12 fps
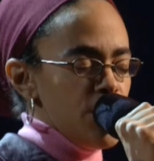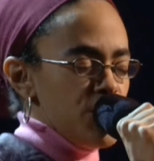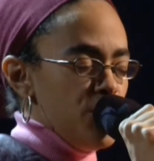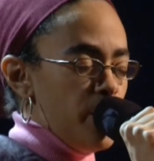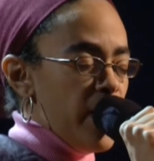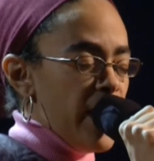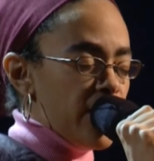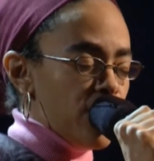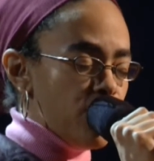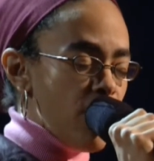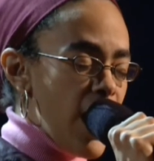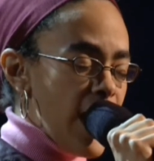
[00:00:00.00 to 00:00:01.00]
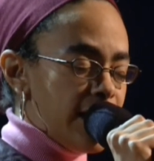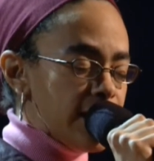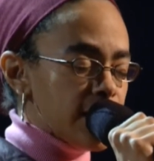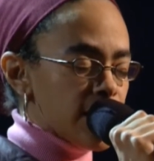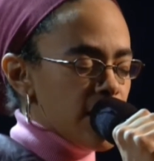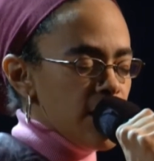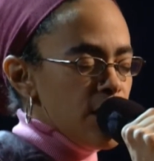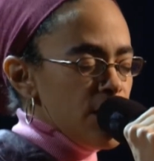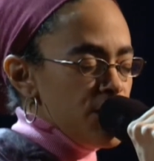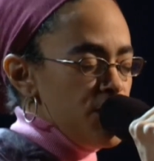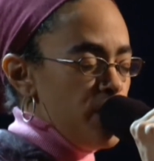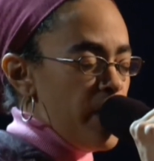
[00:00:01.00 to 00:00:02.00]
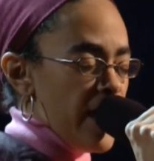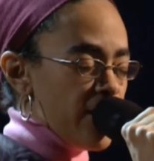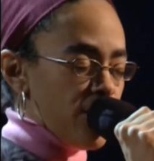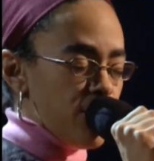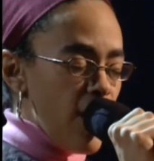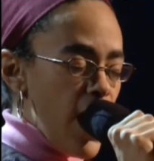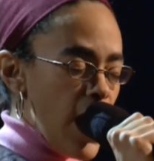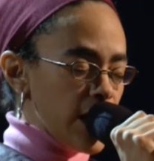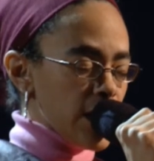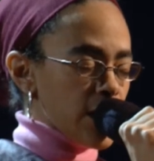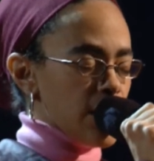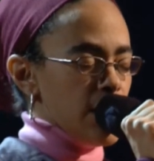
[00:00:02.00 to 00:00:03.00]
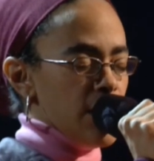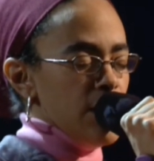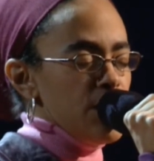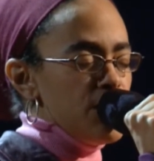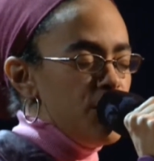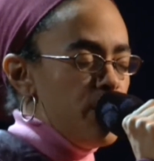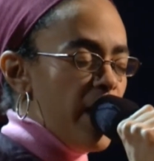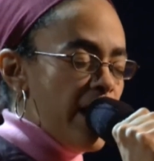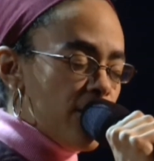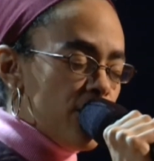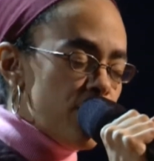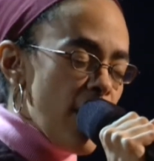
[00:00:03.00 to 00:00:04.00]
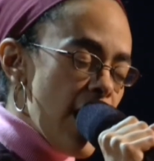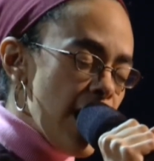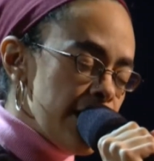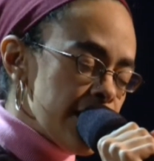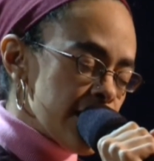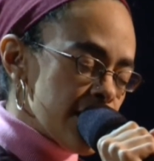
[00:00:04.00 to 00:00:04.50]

You better run, you better run, you better run.